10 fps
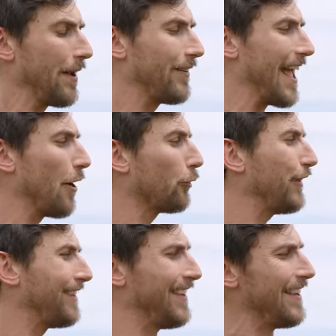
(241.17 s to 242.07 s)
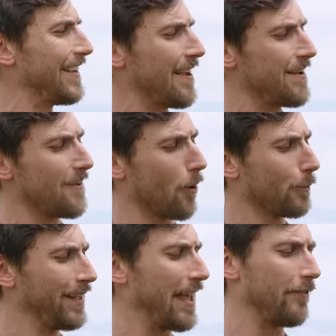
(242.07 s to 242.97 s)
we have an LCT
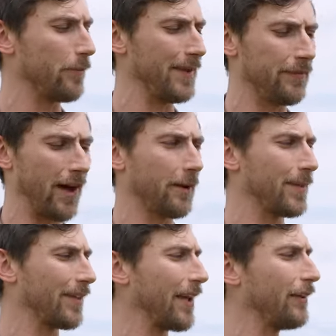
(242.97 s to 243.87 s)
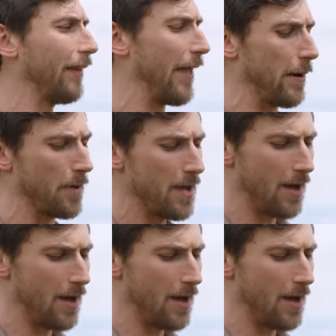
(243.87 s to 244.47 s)
RPK from Evike, big thank you to them.